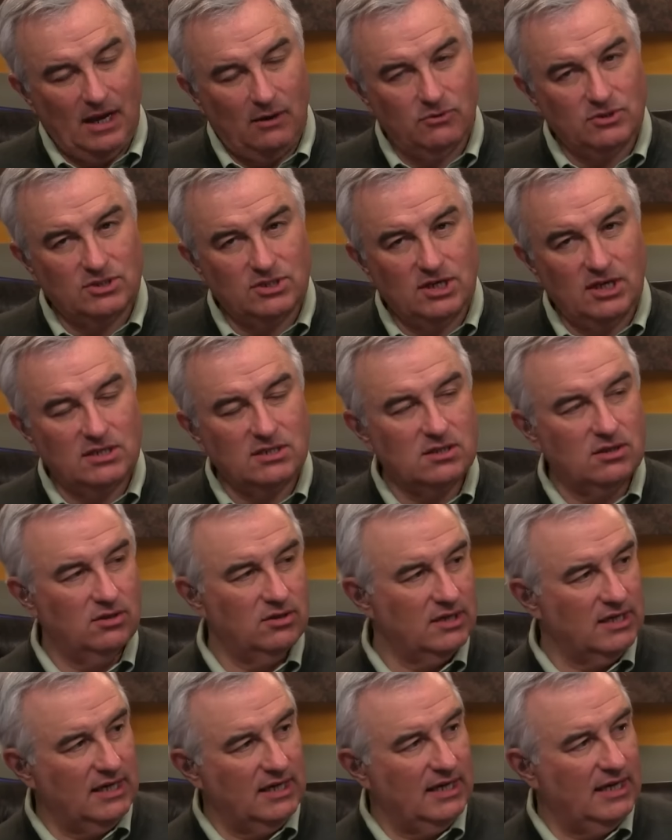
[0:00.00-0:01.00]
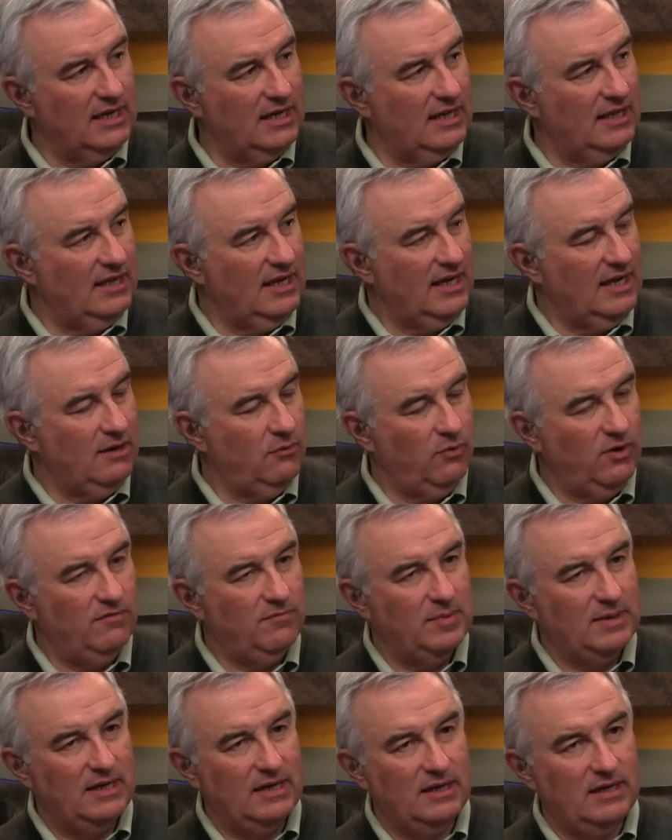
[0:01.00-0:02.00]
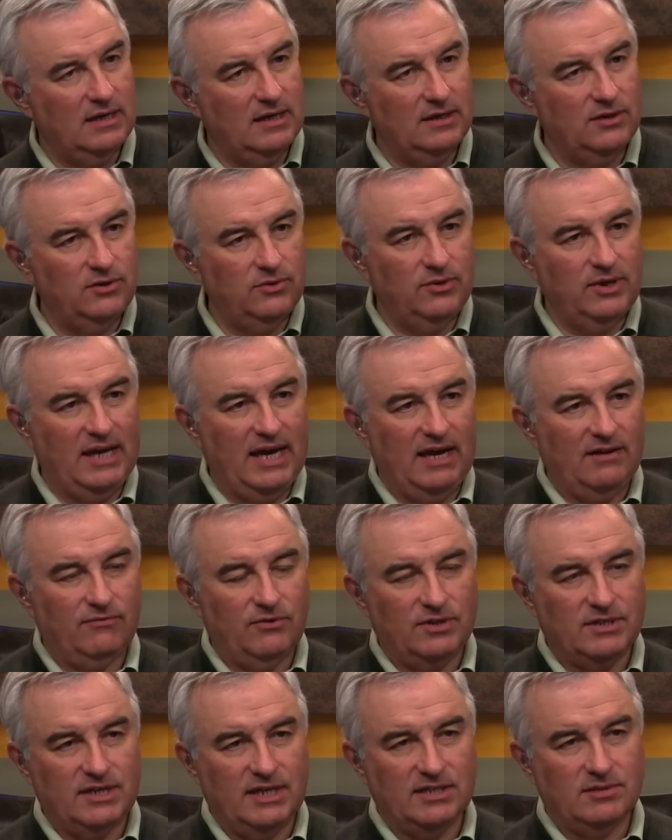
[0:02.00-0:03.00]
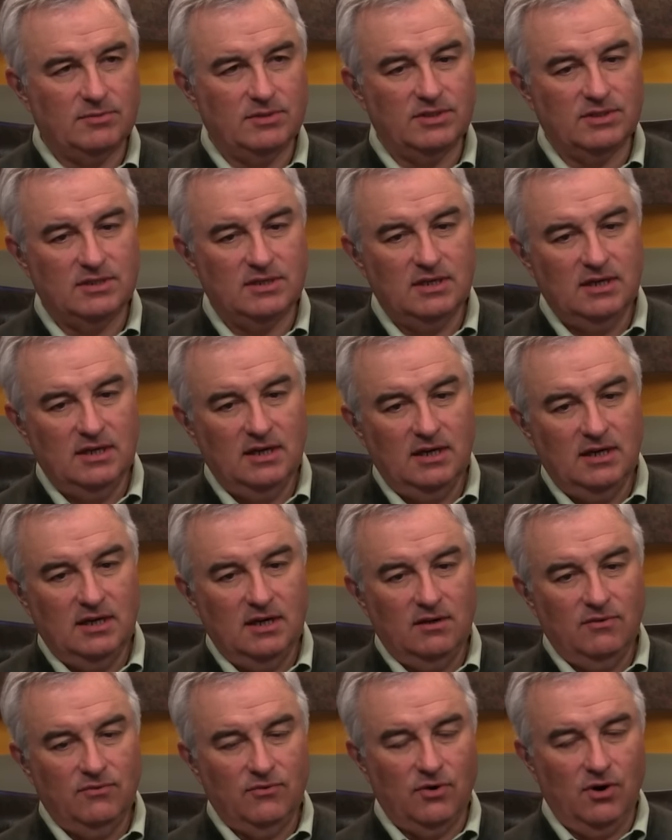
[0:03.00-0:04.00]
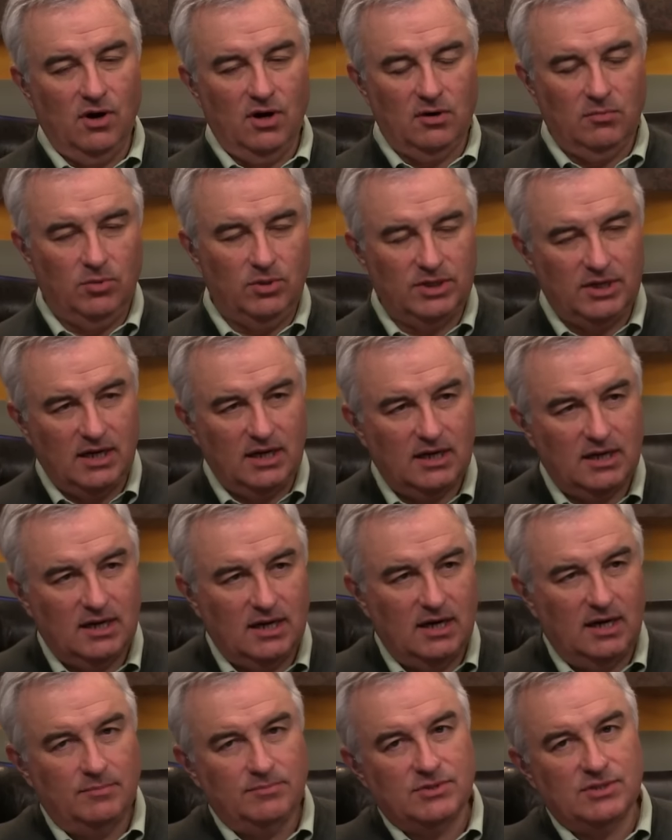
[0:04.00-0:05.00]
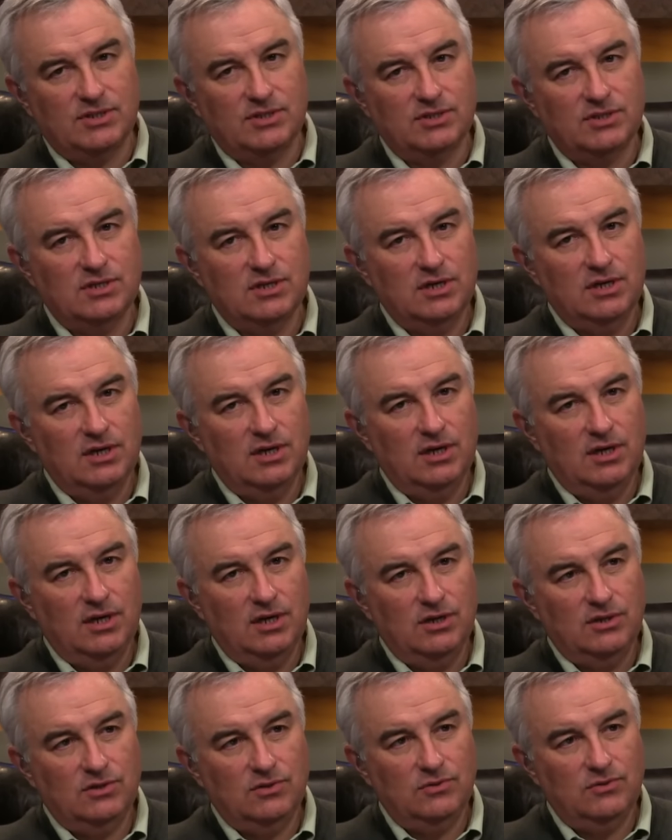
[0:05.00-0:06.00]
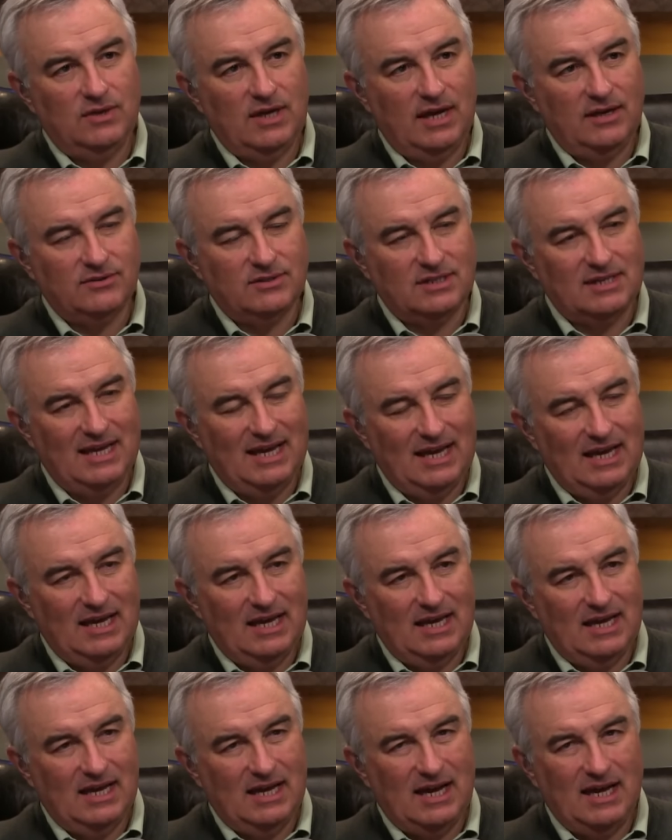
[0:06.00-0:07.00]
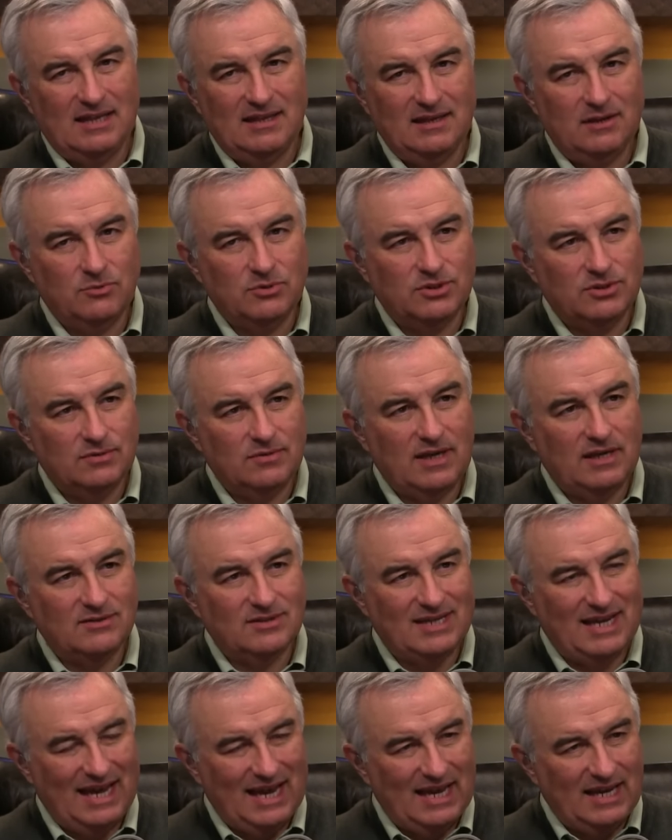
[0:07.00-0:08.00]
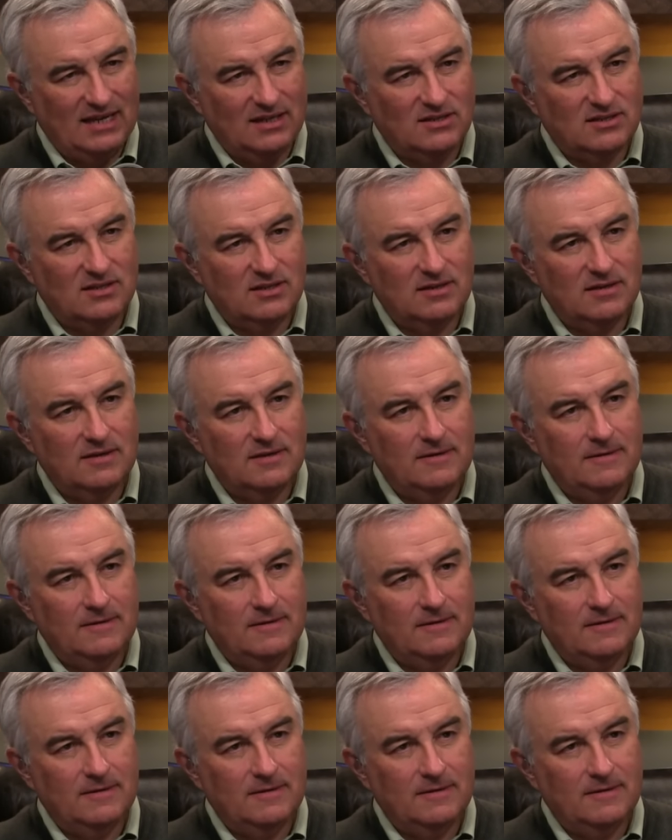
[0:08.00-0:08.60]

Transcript: I was just looking, and they we've been uh, doing advertisements for Audible dot com since two thousand, I think it was two thousand eight,